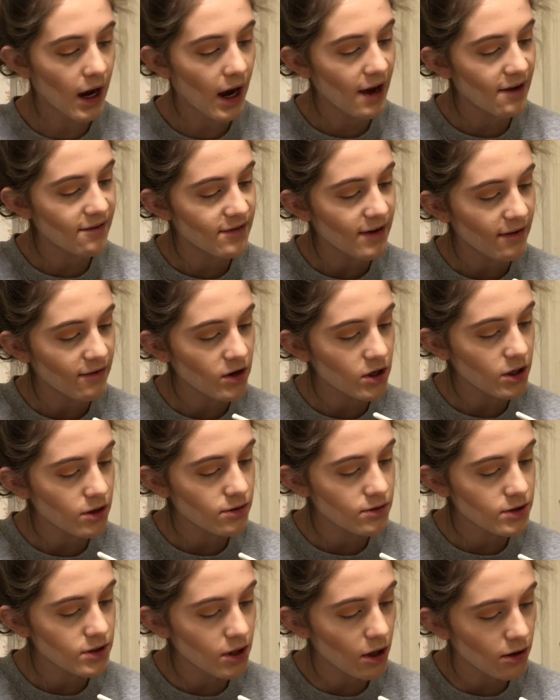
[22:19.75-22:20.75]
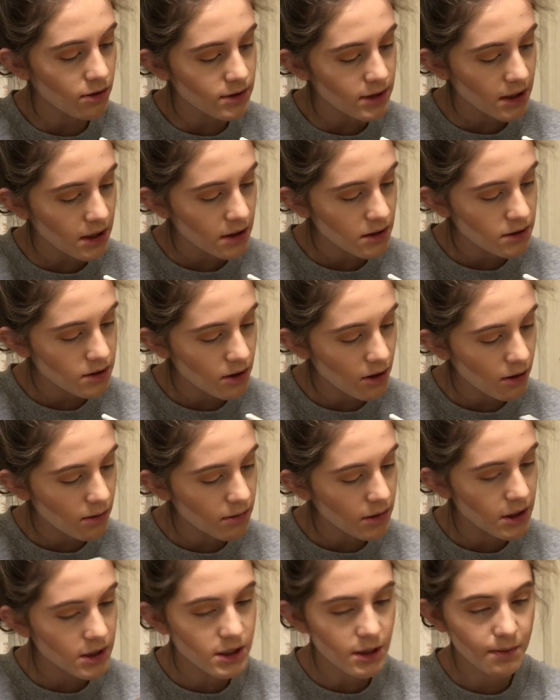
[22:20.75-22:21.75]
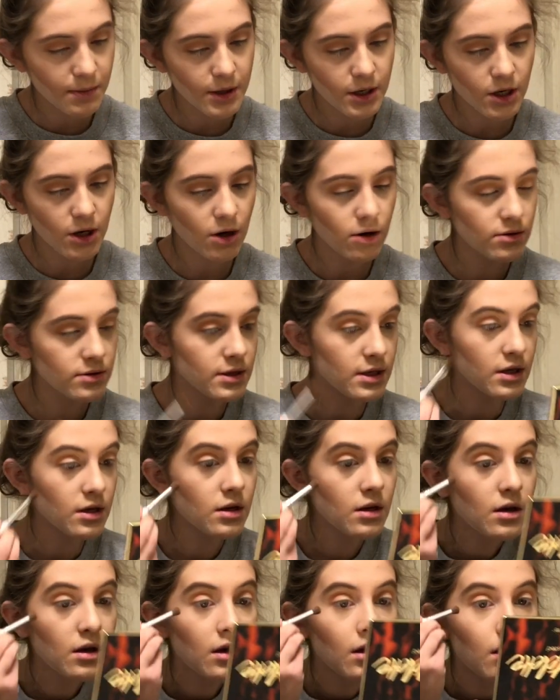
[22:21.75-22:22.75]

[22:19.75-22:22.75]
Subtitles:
I've never used Cozy. So I'm going to dip into Cozy